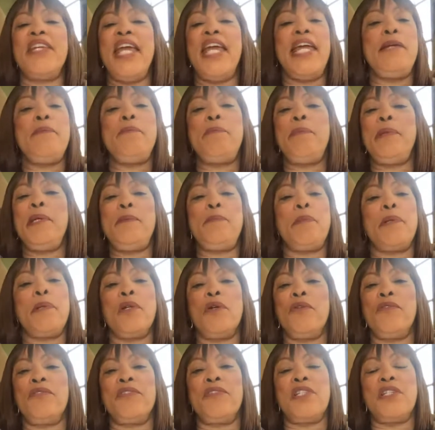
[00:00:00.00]
8
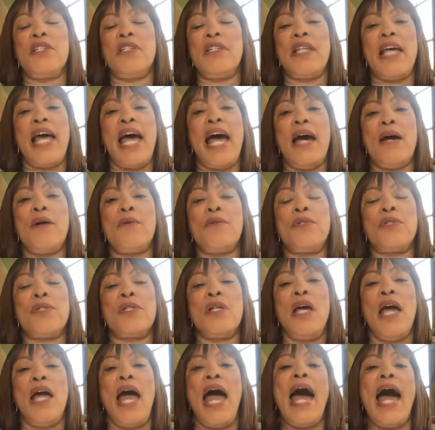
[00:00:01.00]
people over to the
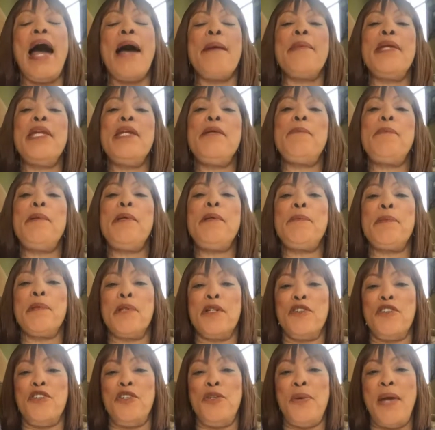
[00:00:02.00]
house. How many people
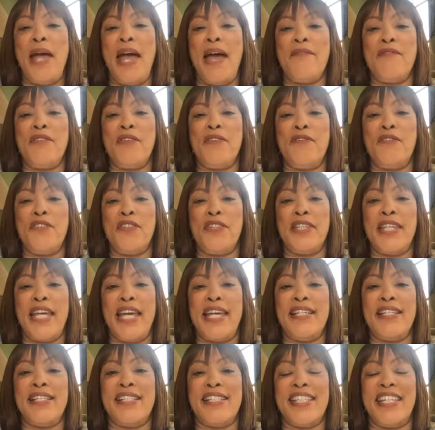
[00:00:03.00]
are you having for
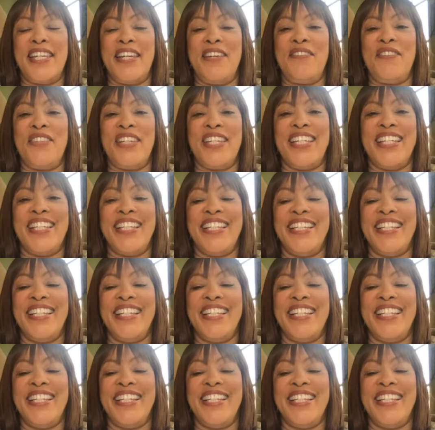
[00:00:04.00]
Thanksgiving?